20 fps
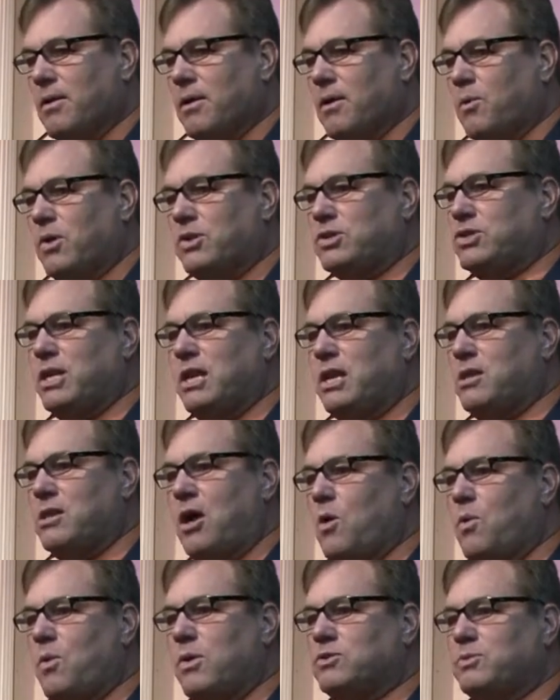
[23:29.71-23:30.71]
What she didn't
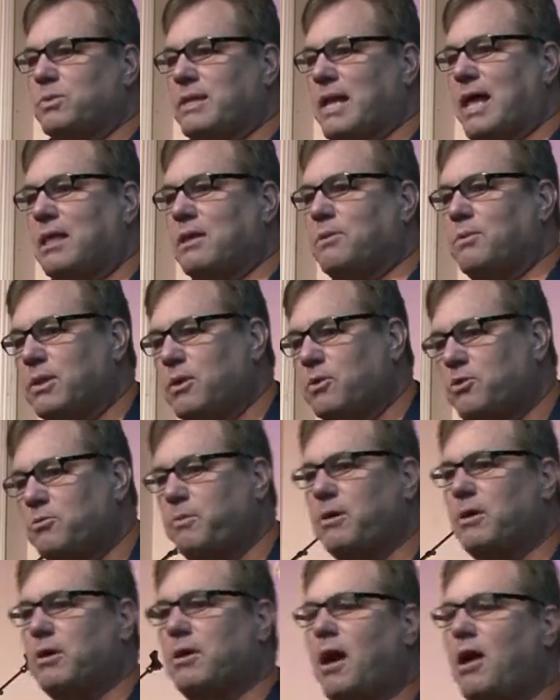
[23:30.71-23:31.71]
know was when, that, when the
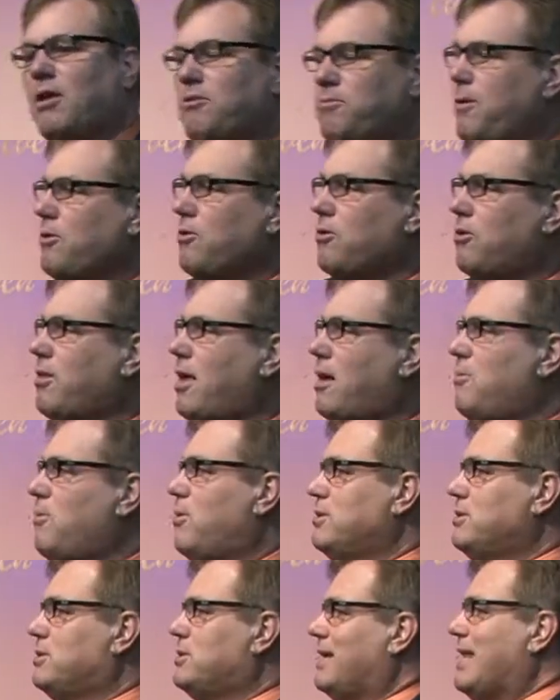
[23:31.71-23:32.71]
Spirit of God spoke to her that
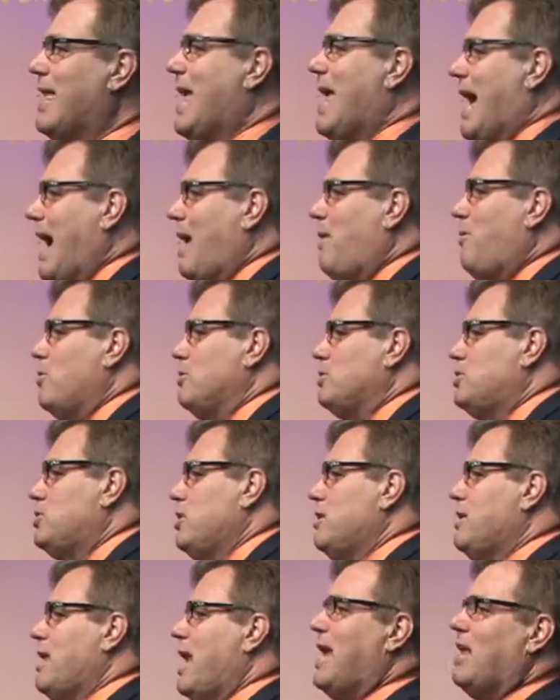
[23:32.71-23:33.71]
morning and said, I want you
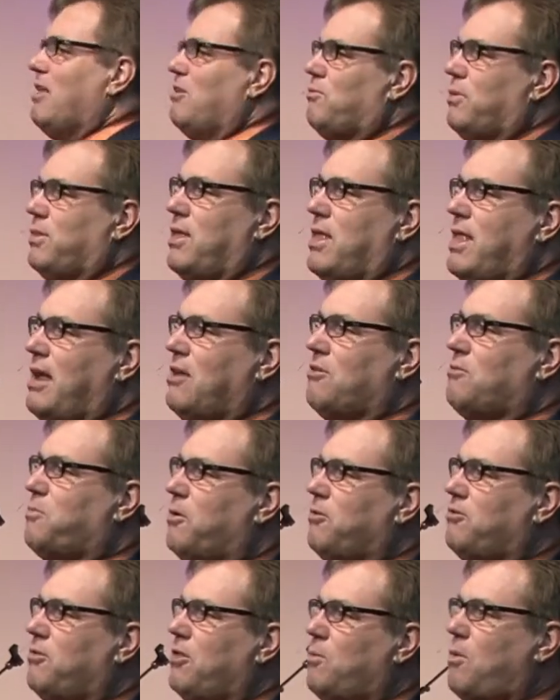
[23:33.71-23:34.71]
to dance with the next
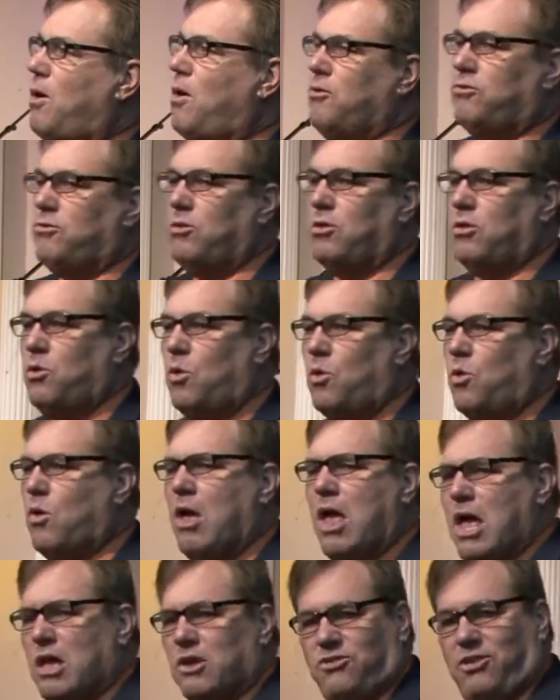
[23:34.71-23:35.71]
person that walks through the door,
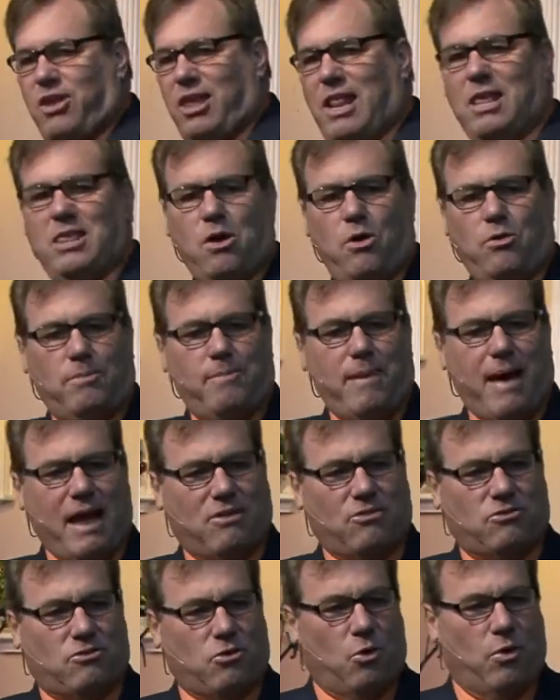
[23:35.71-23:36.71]
she didn't know the
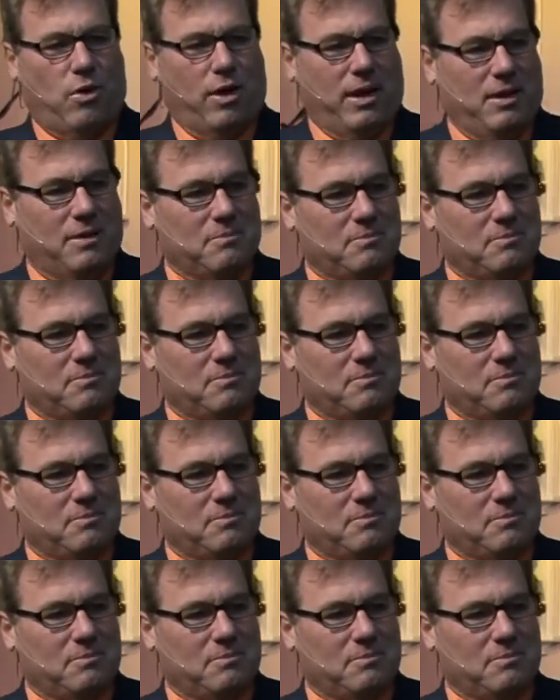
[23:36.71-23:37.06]
backstory.